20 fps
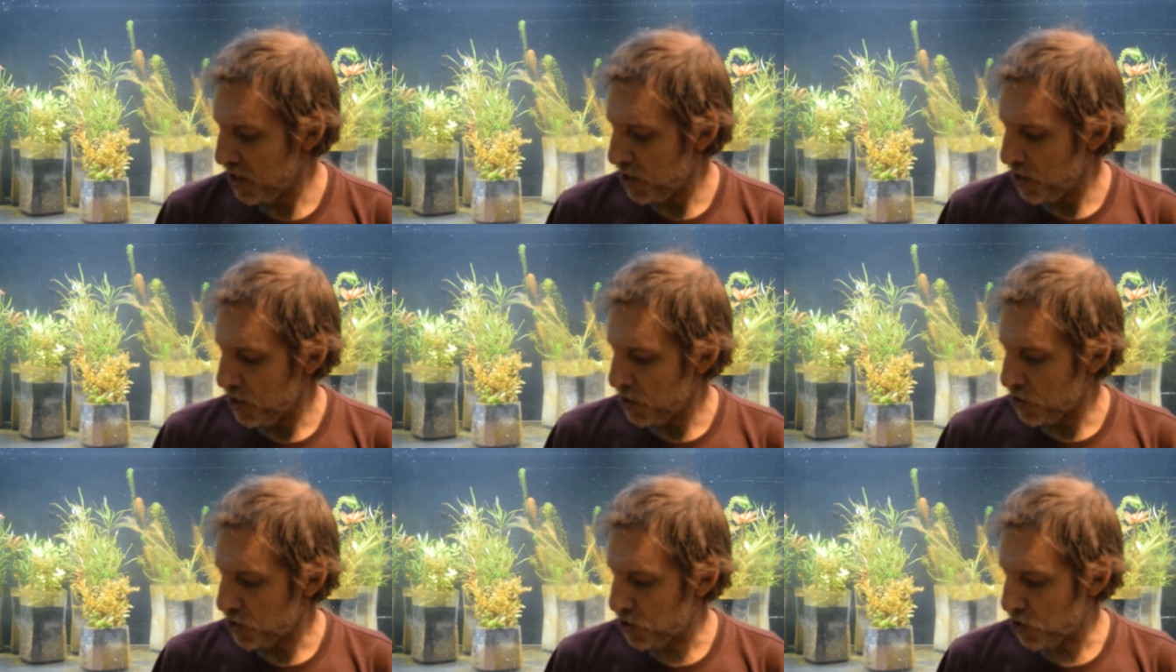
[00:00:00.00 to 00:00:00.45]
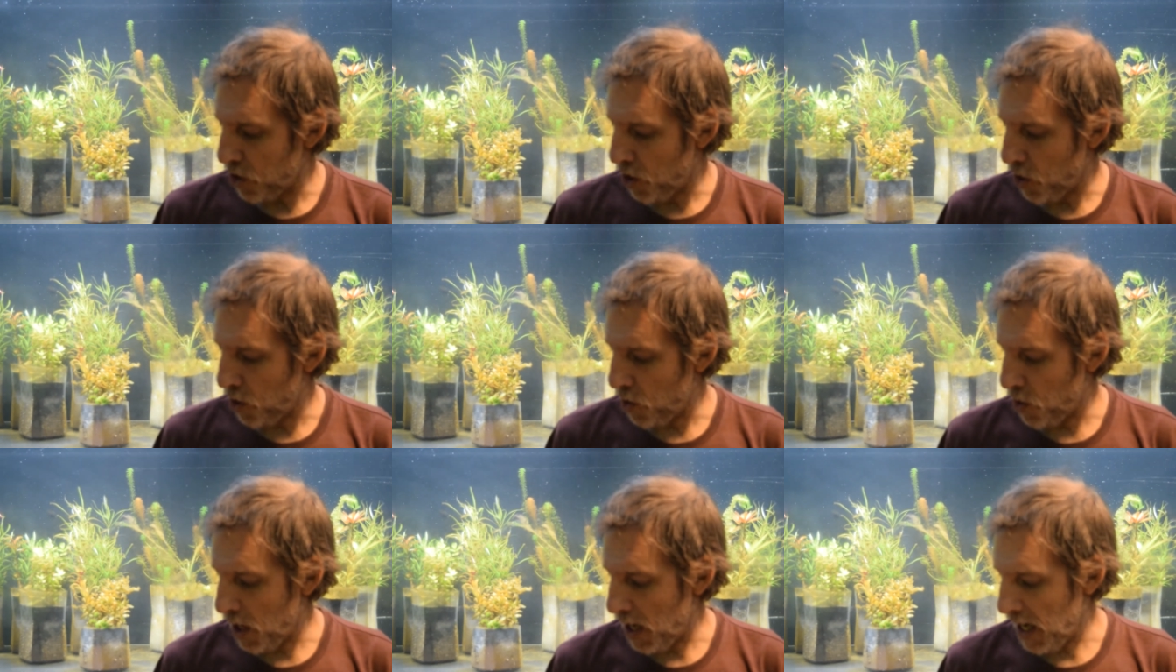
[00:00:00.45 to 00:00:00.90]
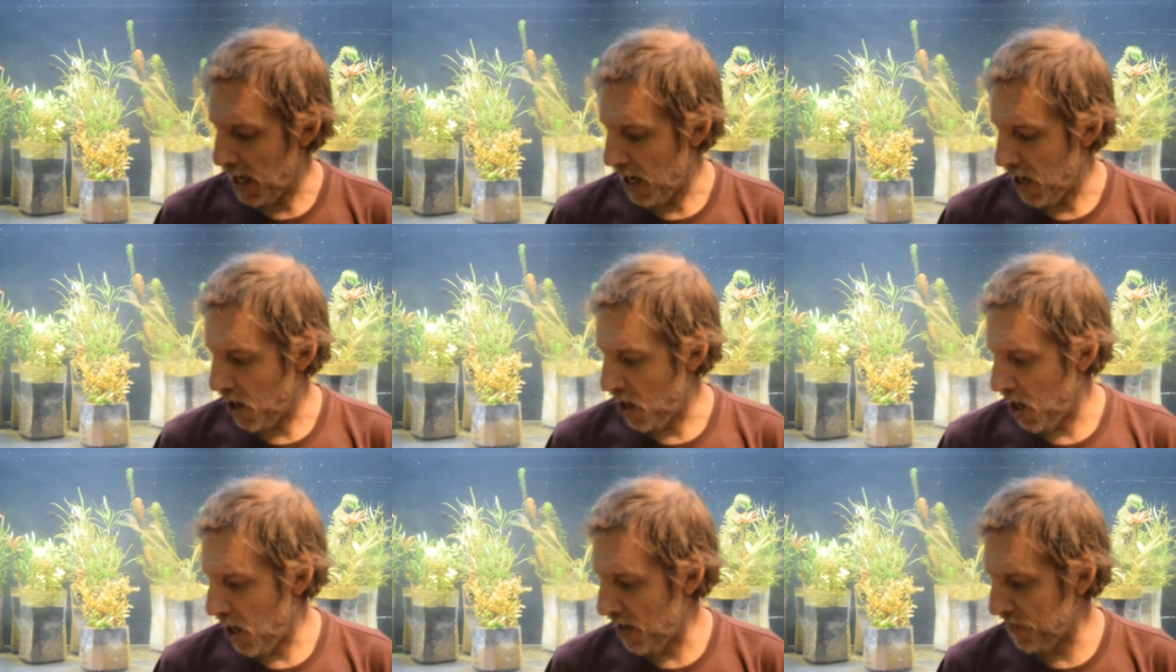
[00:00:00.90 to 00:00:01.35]
So
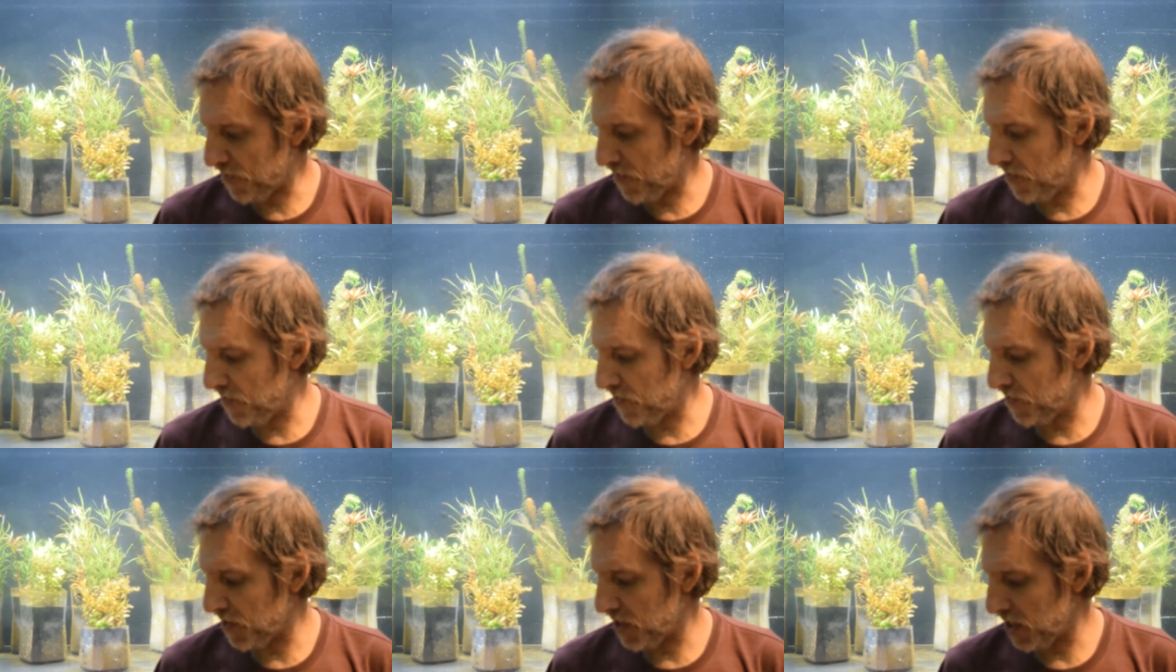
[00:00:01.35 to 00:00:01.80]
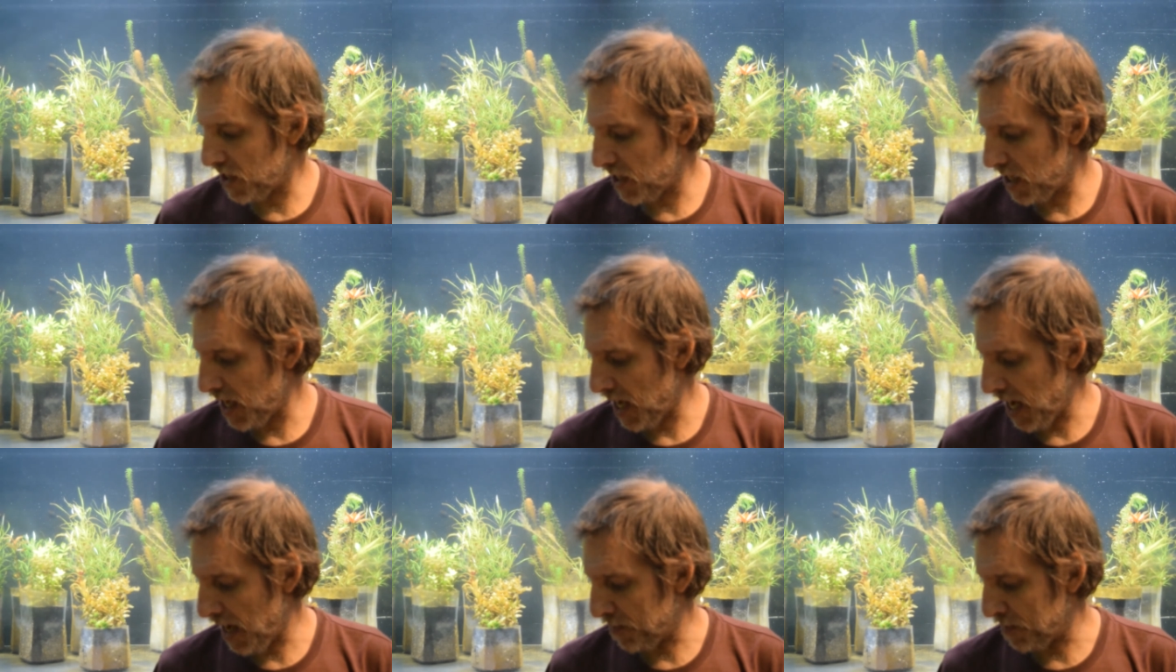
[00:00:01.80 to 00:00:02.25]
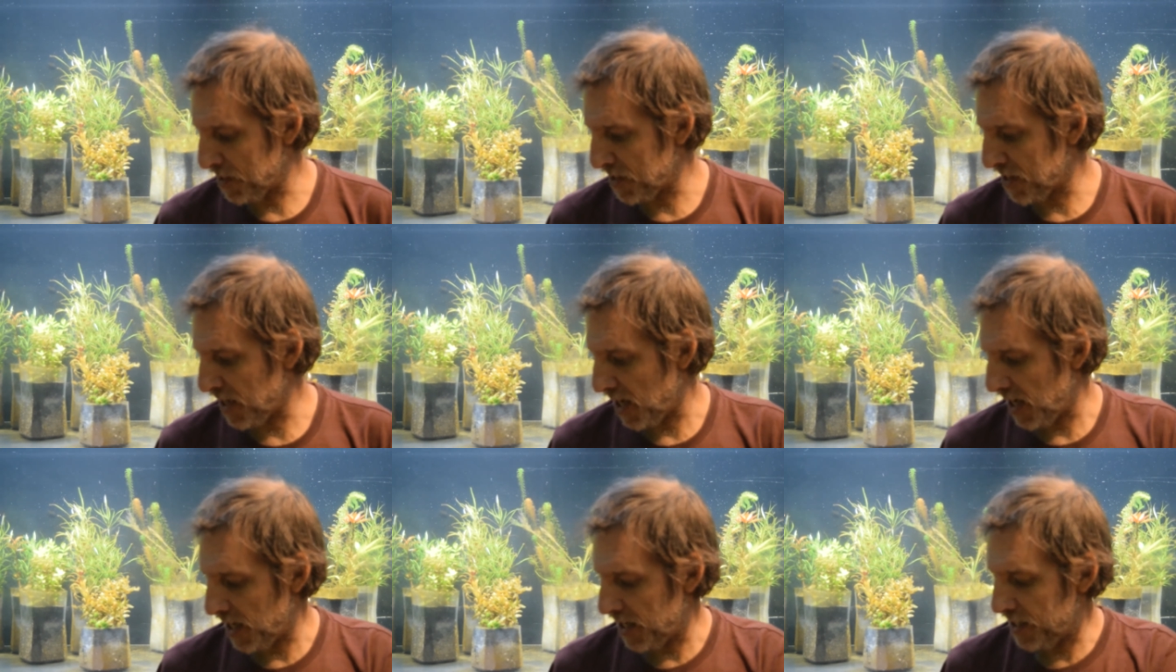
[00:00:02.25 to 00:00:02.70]
off of
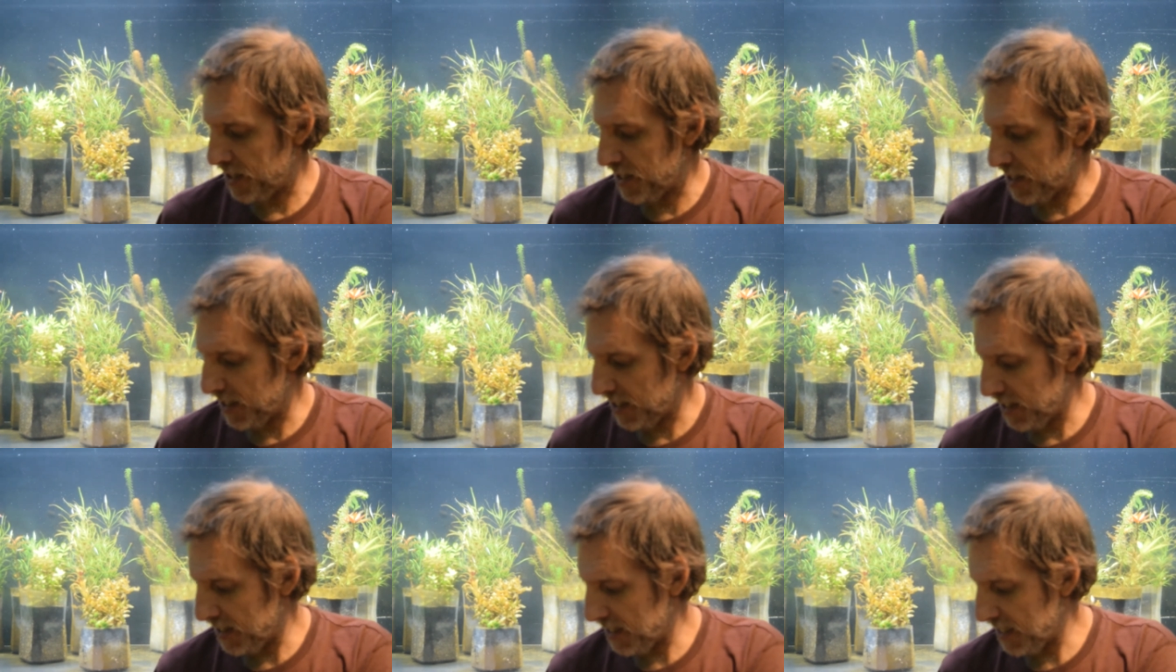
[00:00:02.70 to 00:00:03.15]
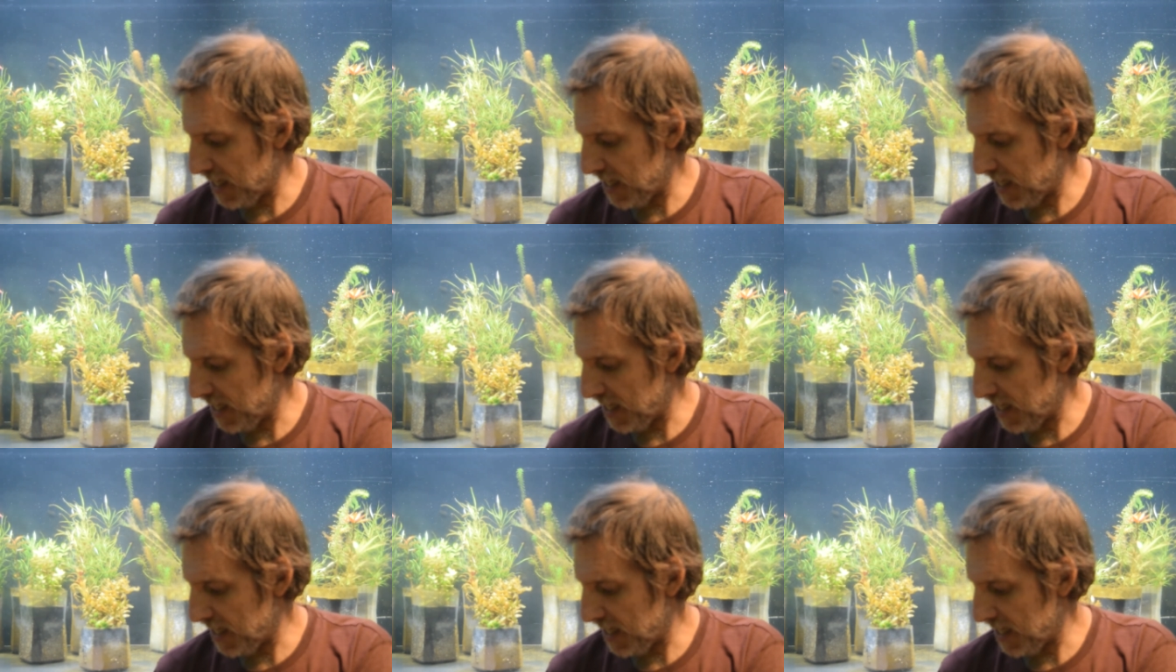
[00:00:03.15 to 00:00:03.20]
Amazon,